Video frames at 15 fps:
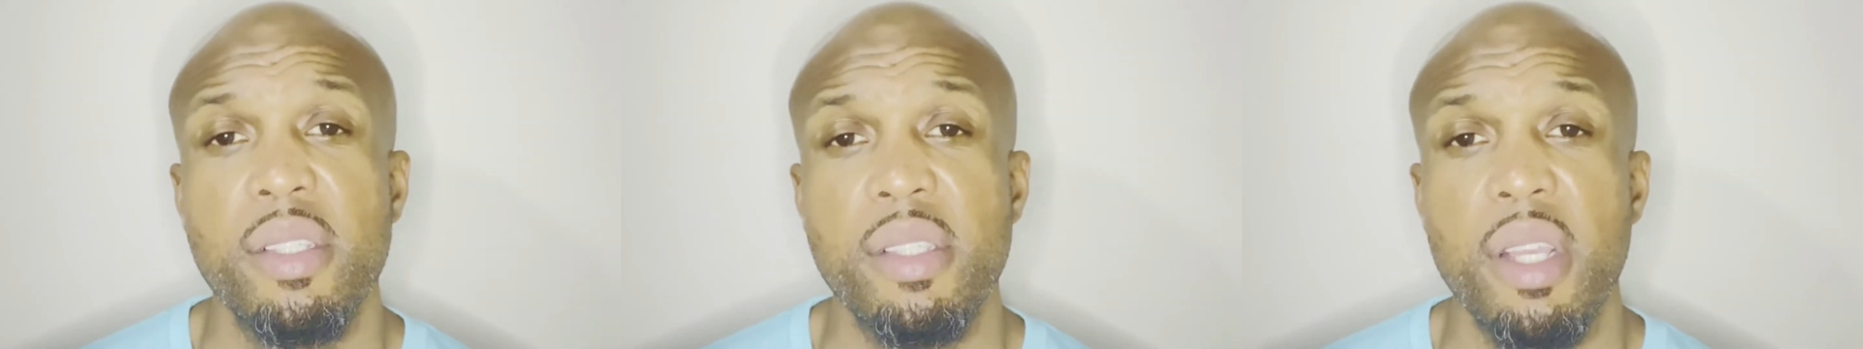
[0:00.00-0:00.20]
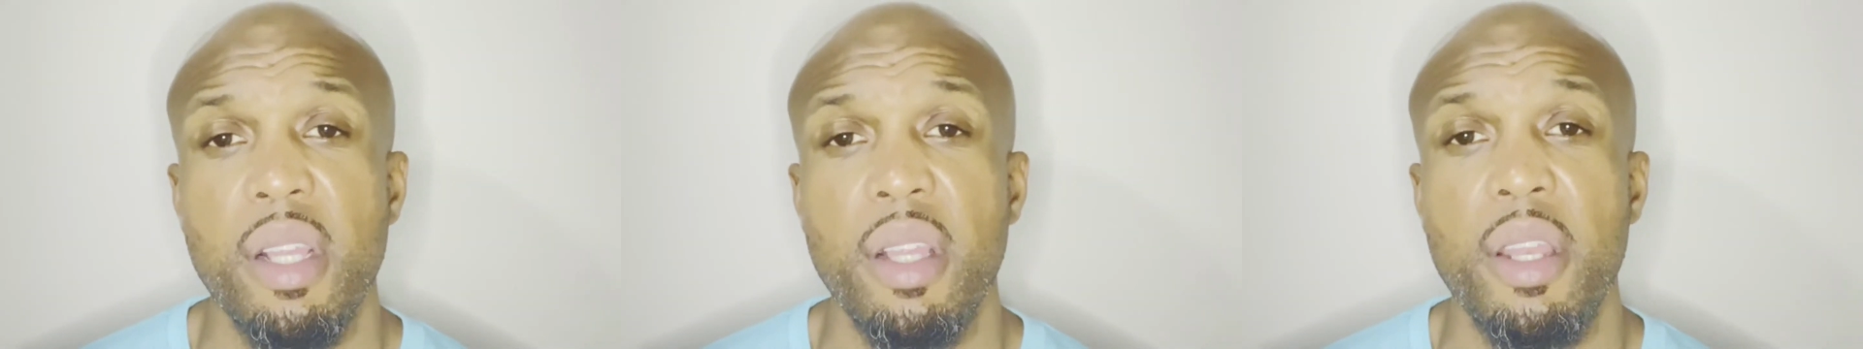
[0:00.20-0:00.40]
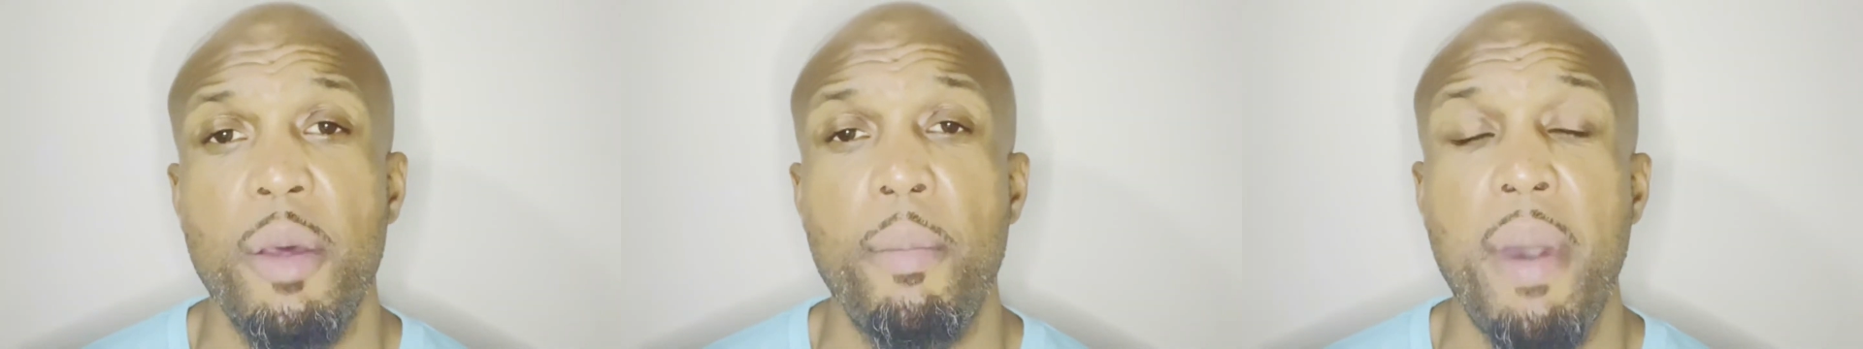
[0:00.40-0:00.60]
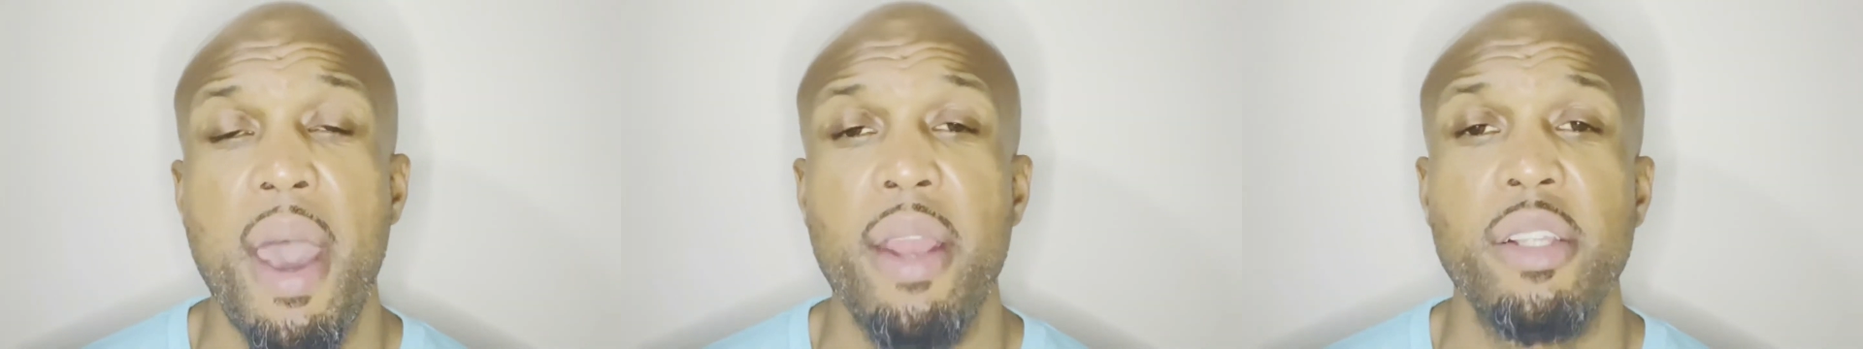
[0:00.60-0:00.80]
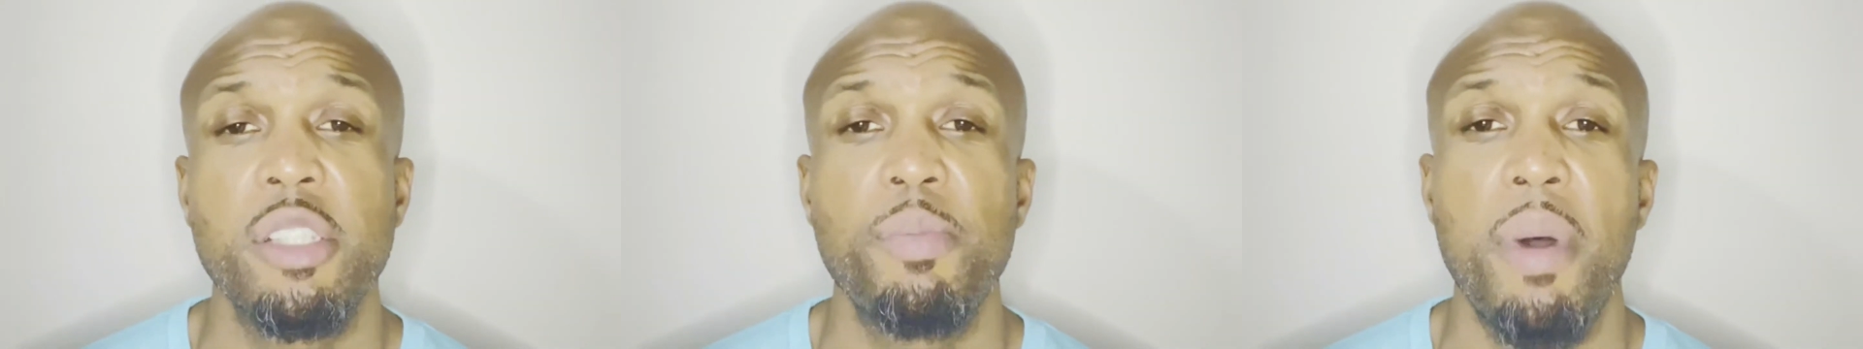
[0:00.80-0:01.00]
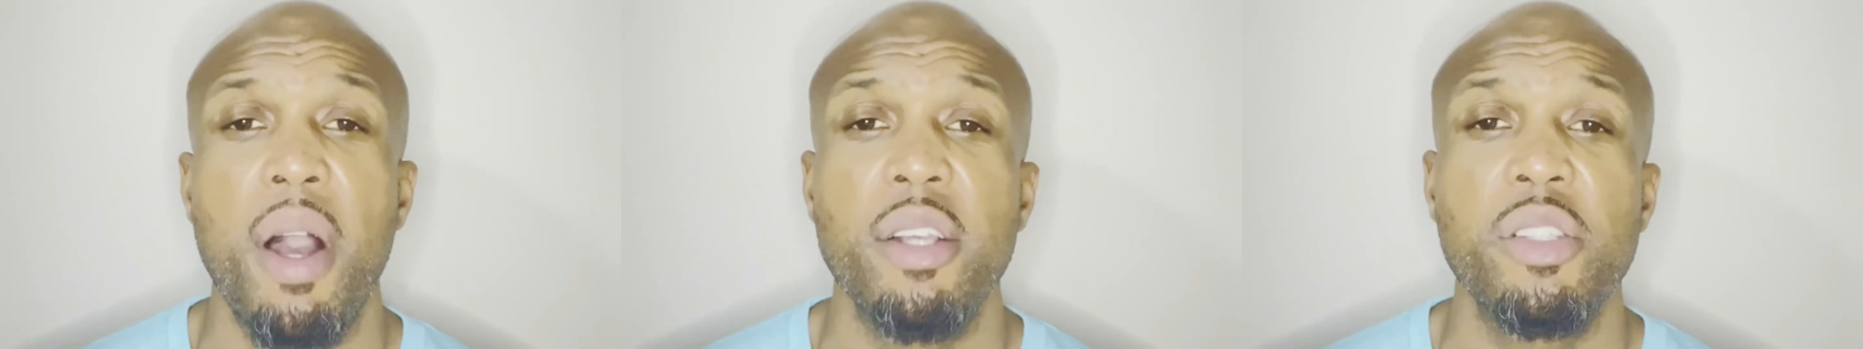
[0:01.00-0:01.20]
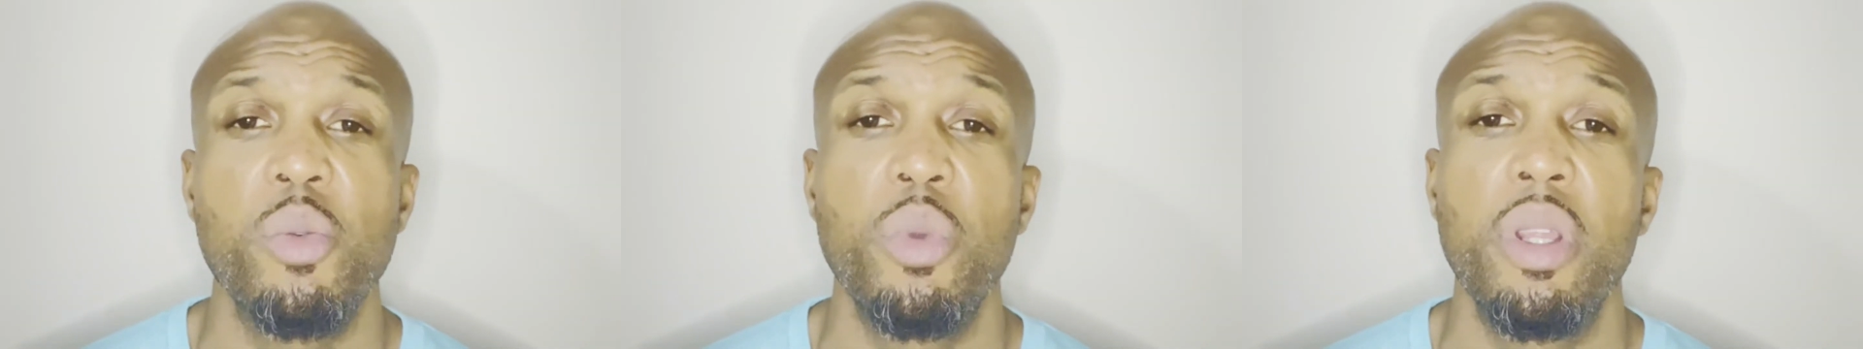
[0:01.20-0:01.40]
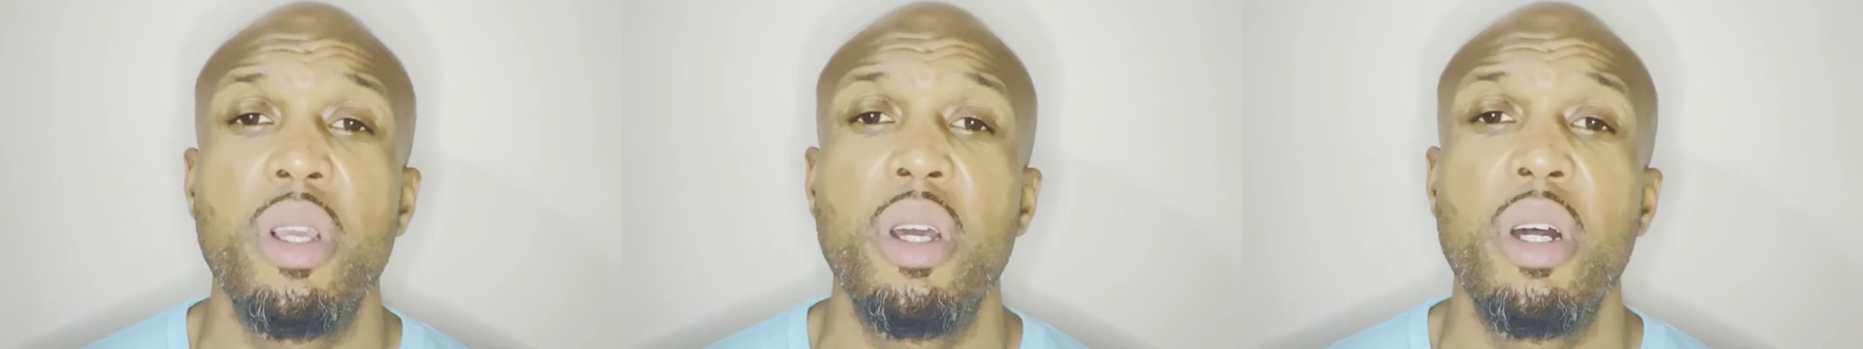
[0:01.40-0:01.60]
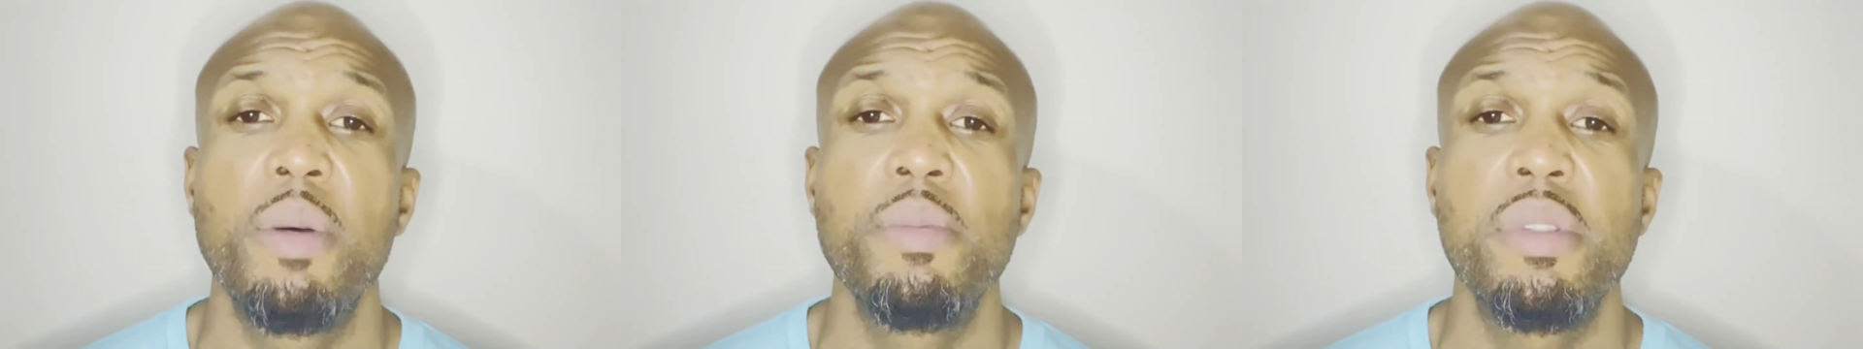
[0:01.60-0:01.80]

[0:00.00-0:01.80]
still in the batter's box when it comes